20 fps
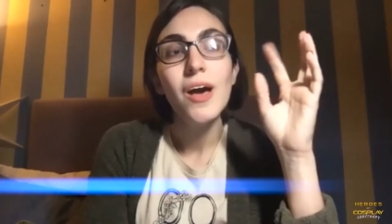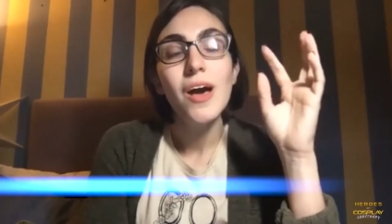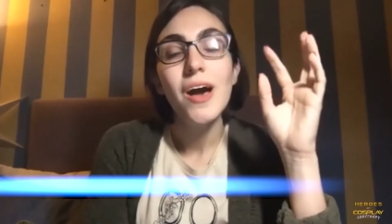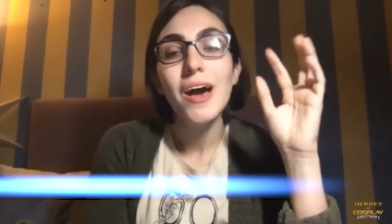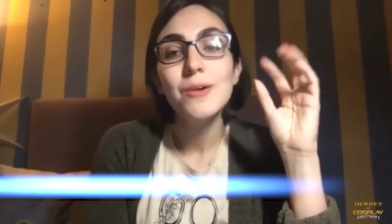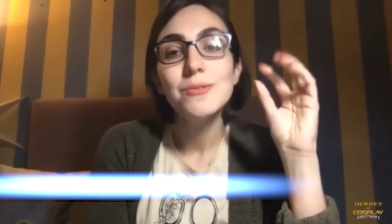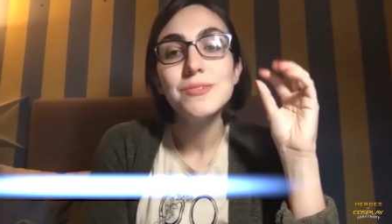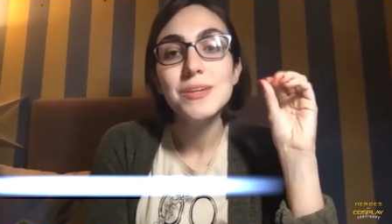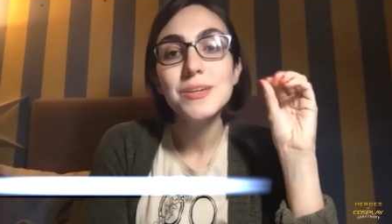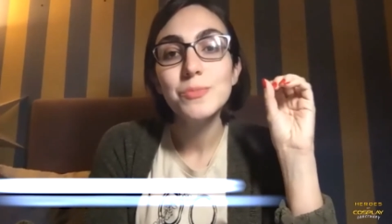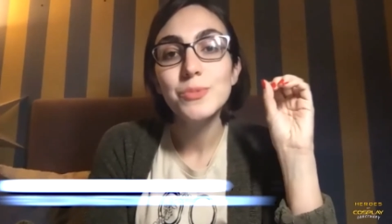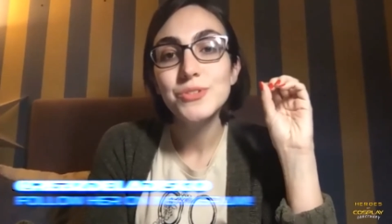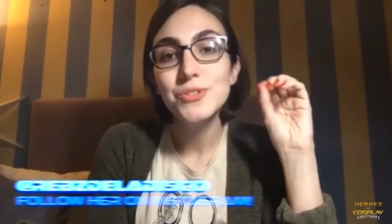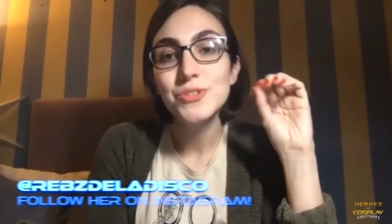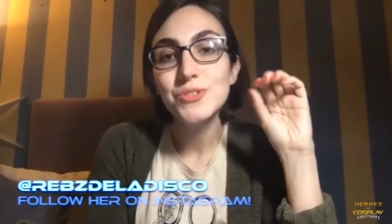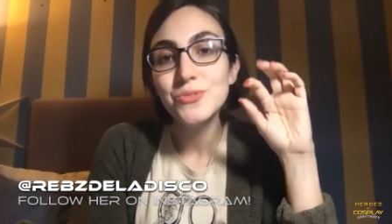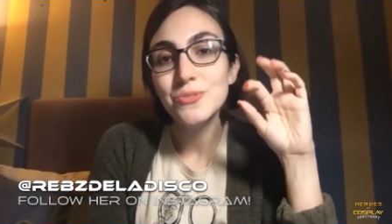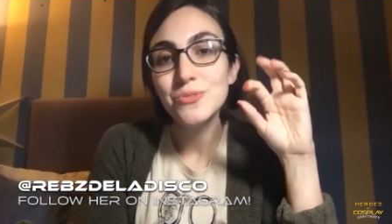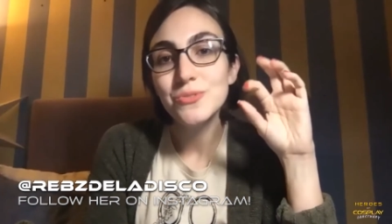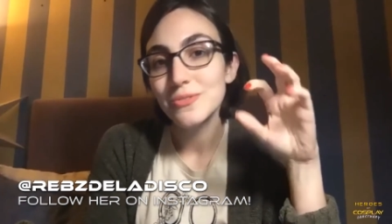I was able
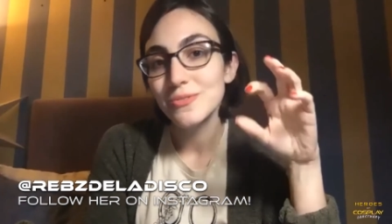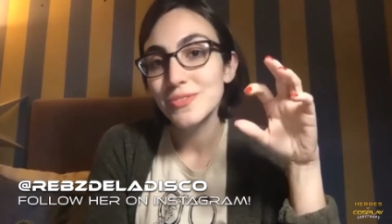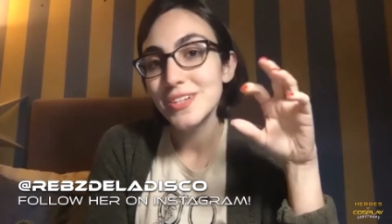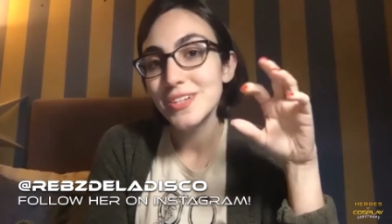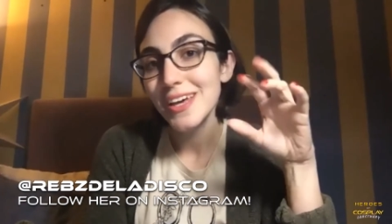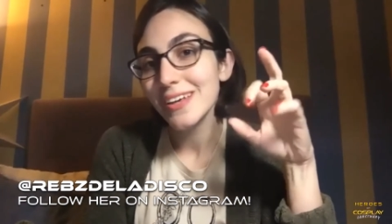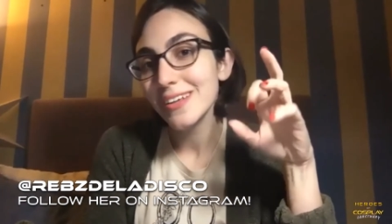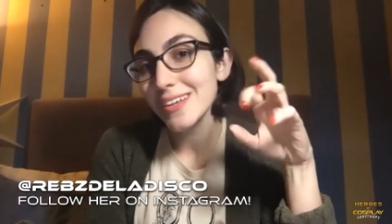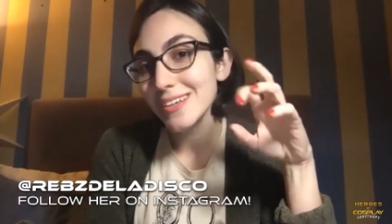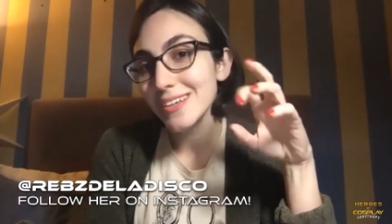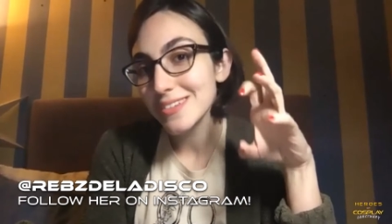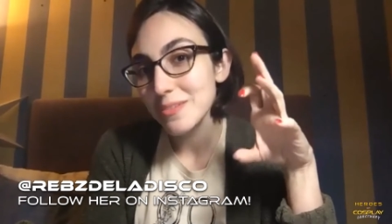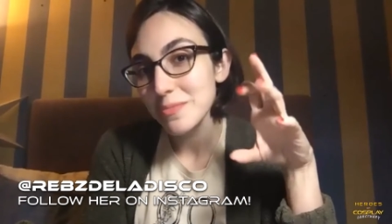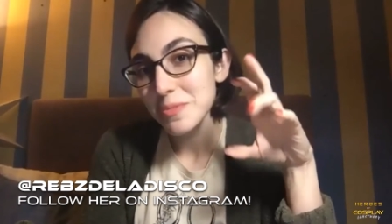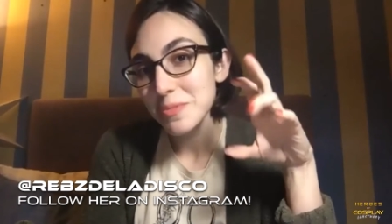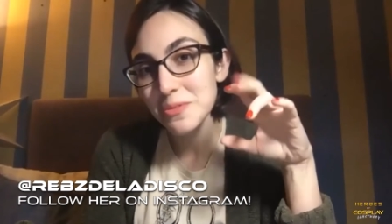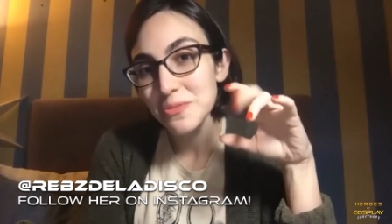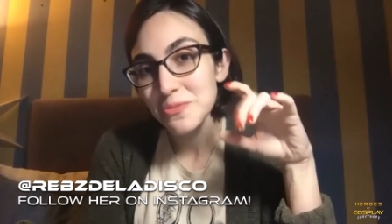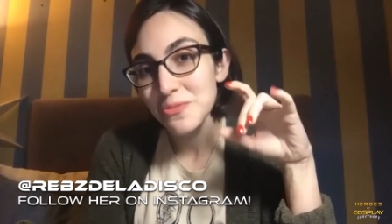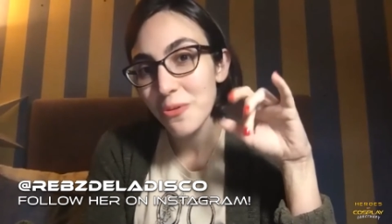to sort of take like some of
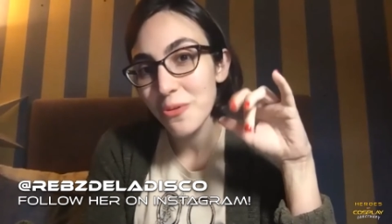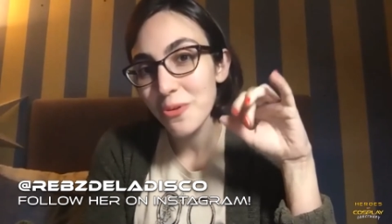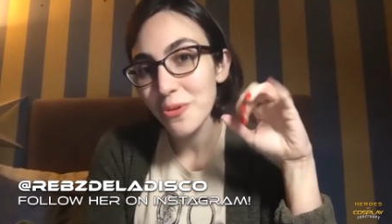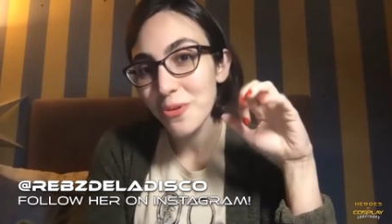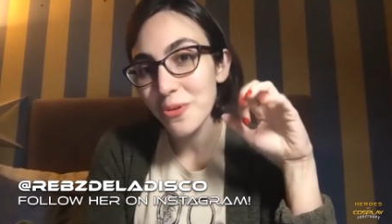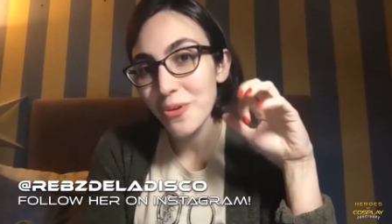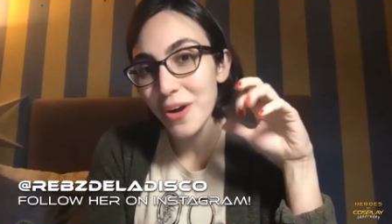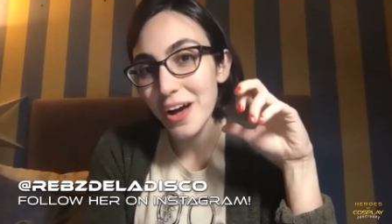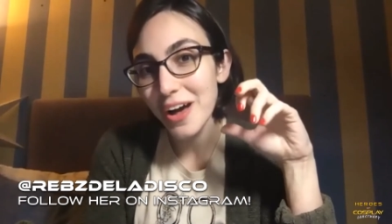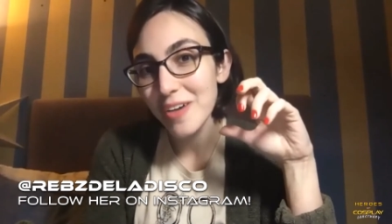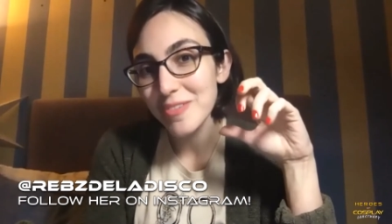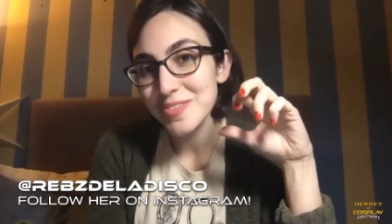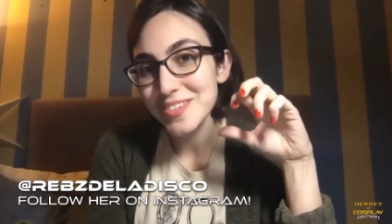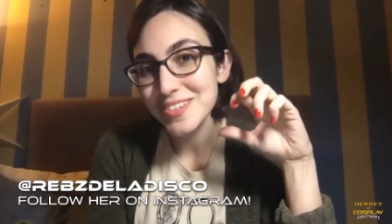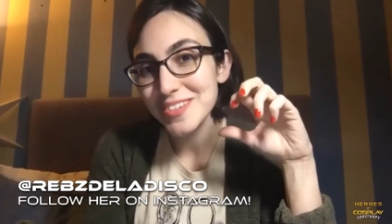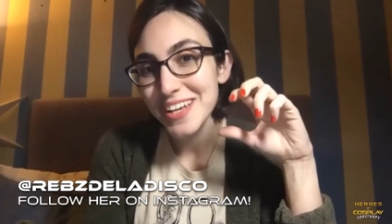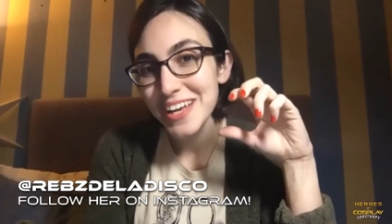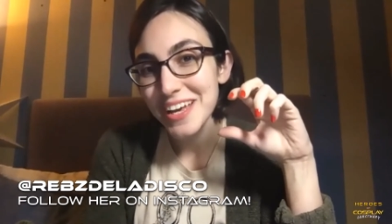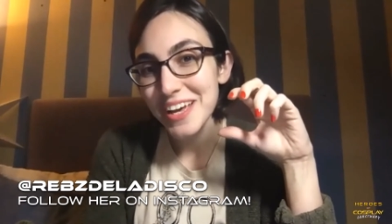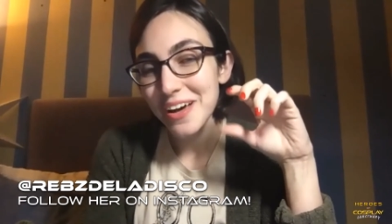the
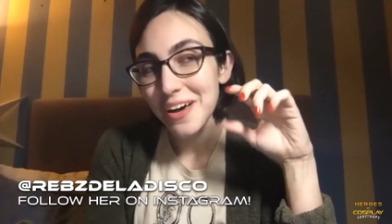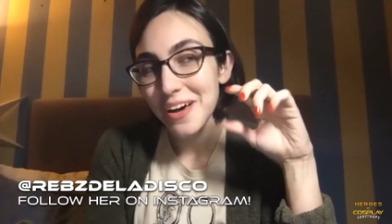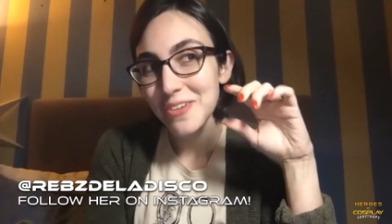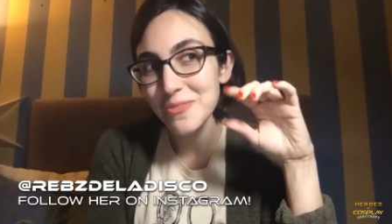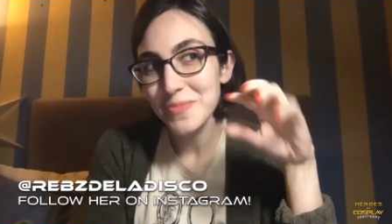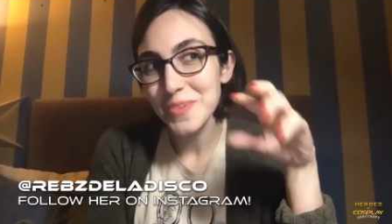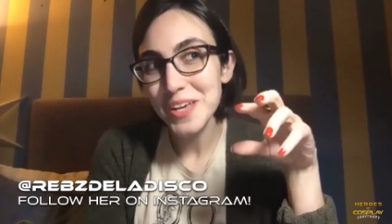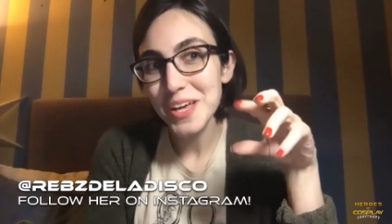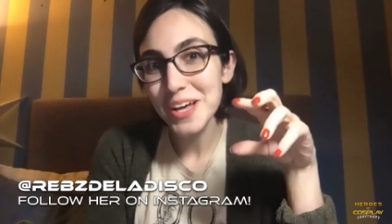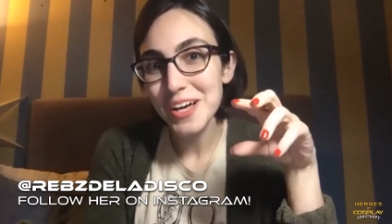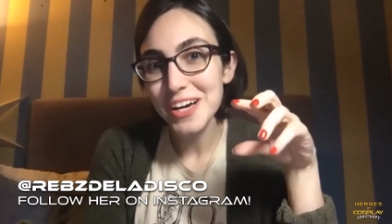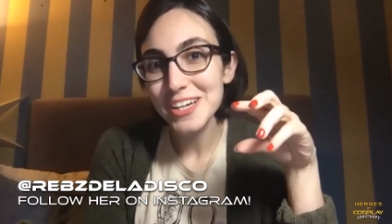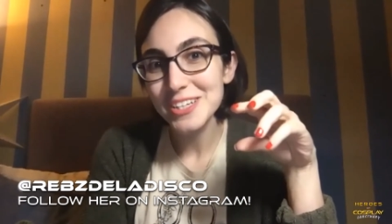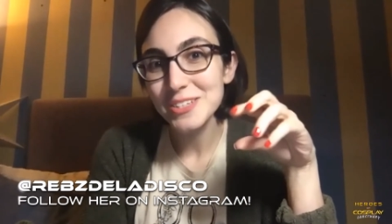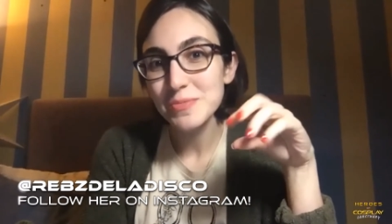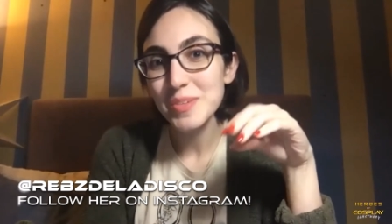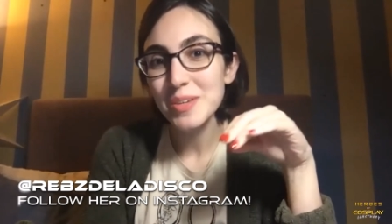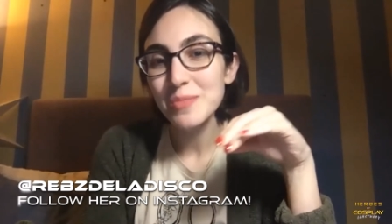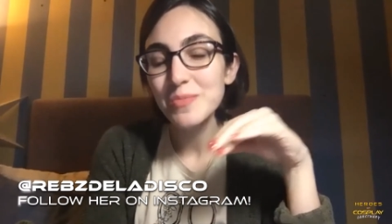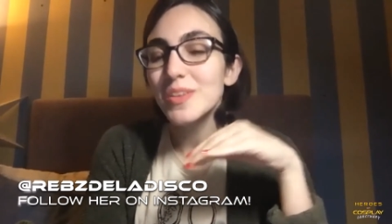photographs of me in
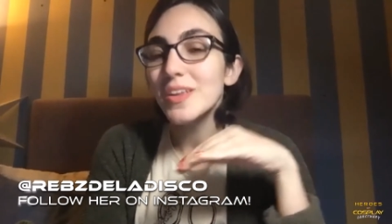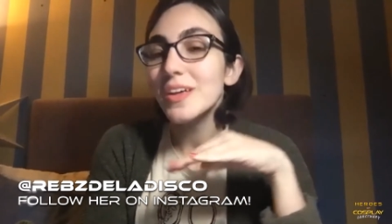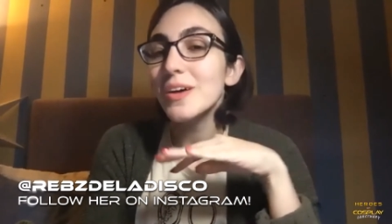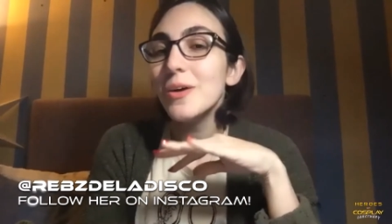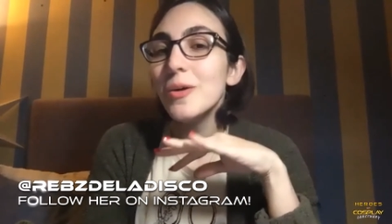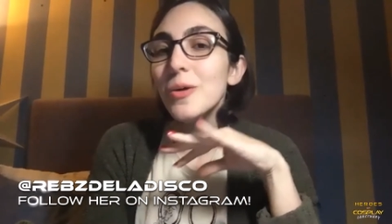cosplay and be like,